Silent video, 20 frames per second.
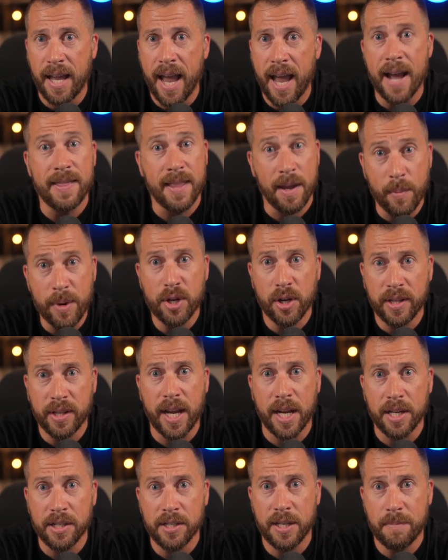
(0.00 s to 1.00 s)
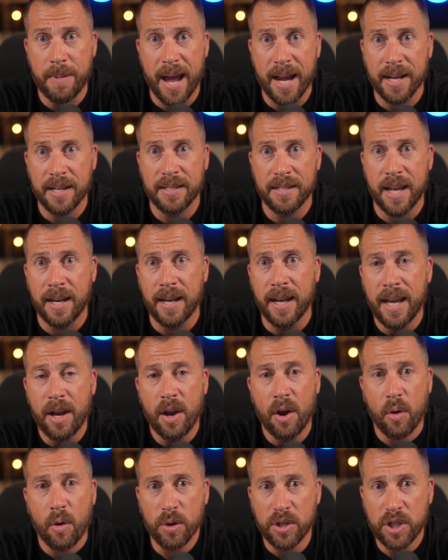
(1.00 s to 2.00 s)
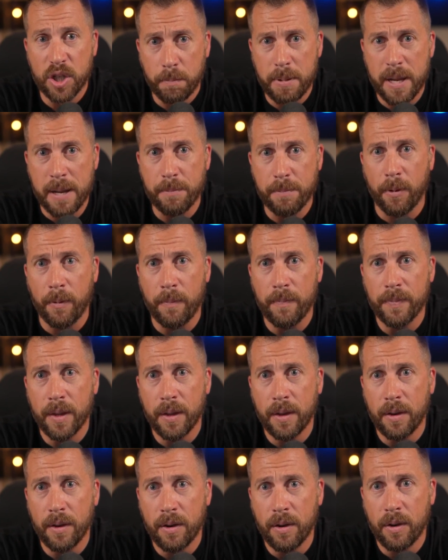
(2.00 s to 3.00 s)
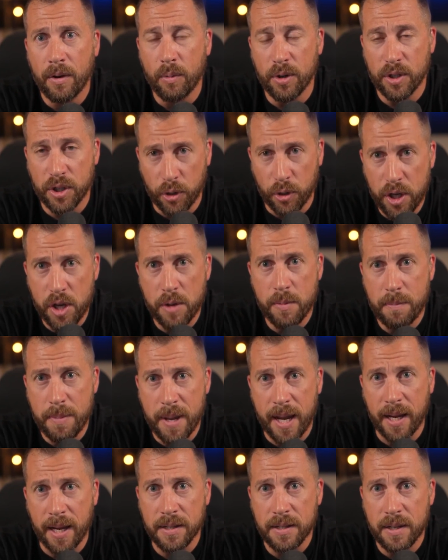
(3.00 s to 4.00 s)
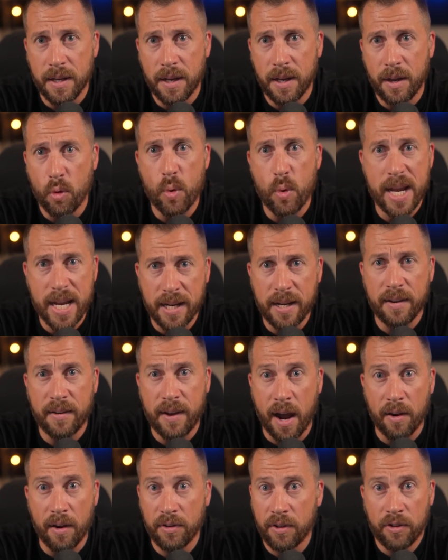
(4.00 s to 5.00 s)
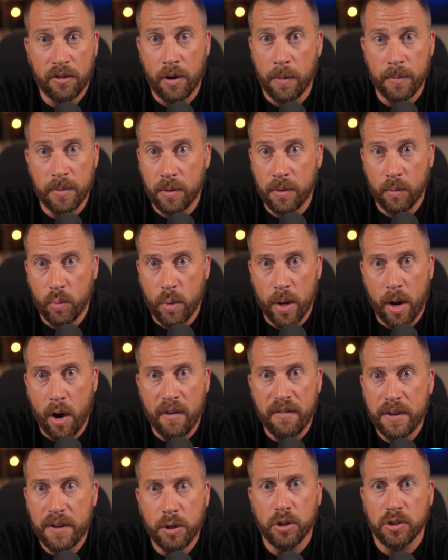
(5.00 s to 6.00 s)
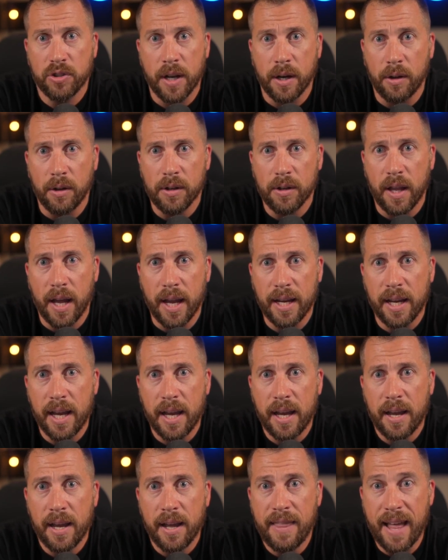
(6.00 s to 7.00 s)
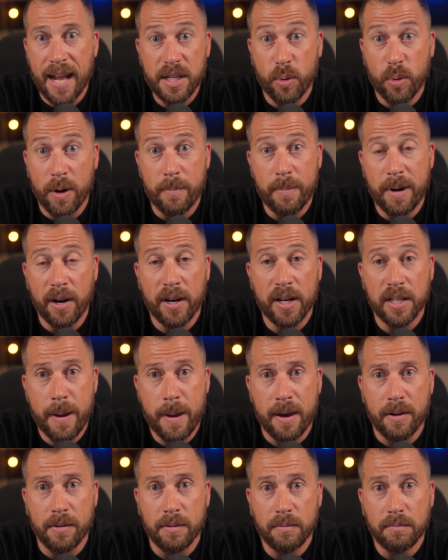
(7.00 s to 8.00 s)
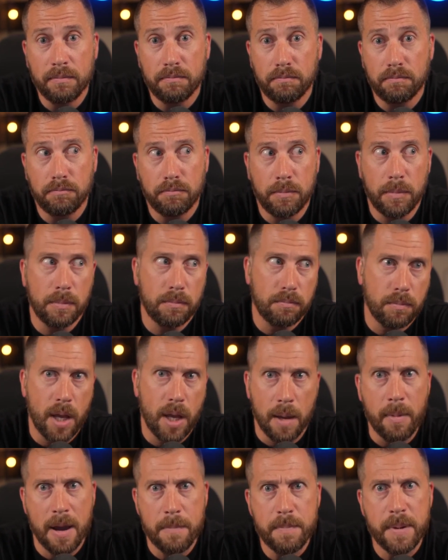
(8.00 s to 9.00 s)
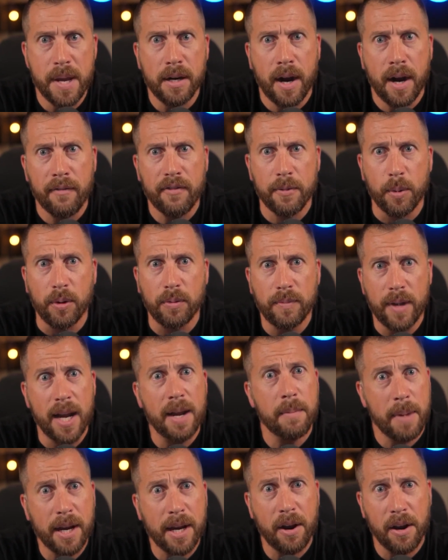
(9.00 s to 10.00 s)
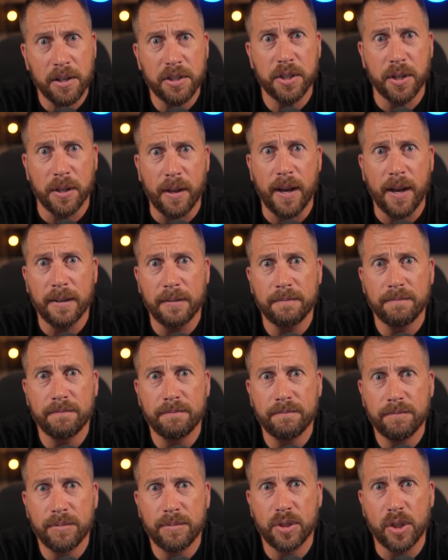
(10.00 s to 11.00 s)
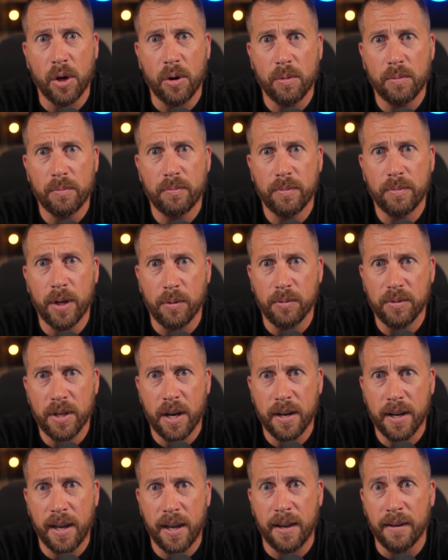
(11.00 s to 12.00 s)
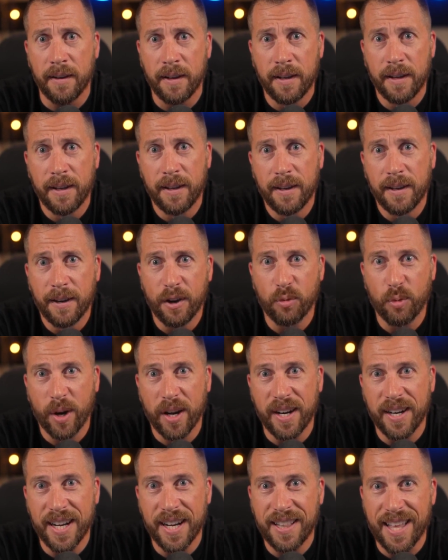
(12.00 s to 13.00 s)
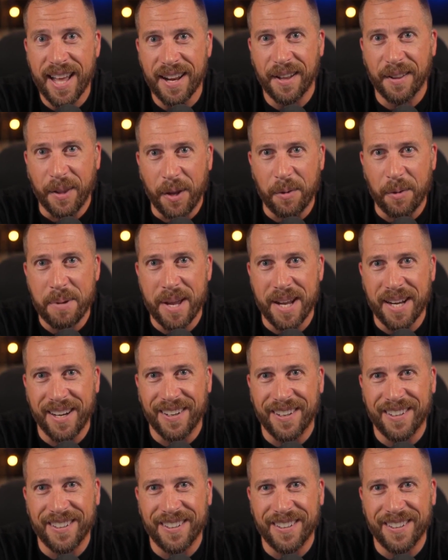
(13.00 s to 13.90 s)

And then we took the agency back and said, we're still people. We're still human beings. We can discern what our future is going to look like. That's what America's about. It might be uncomfortable and it might cost you a lot. So, you know, tuck in because we're going to need that in a little bit here.